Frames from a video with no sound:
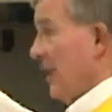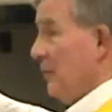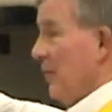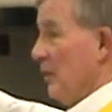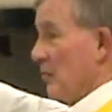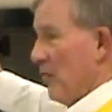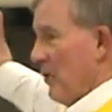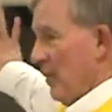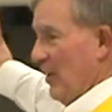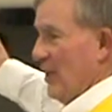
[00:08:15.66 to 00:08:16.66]
keep these
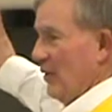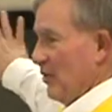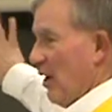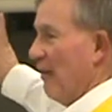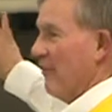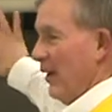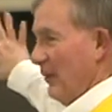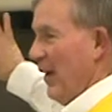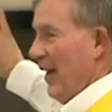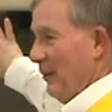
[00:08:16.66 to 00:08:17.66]
Republicans off
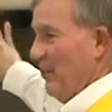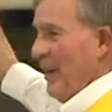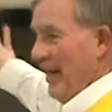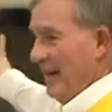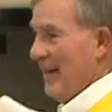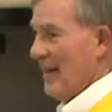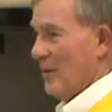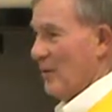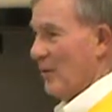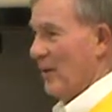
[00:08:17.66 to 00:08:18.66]
at bay,
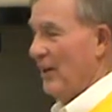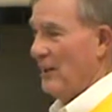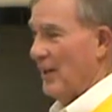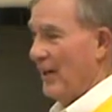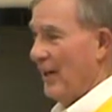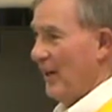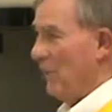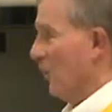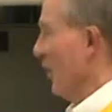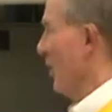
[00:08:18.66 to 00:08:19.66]
so they don't get any
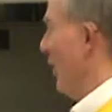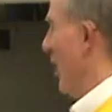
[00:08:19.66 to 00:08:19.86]
more good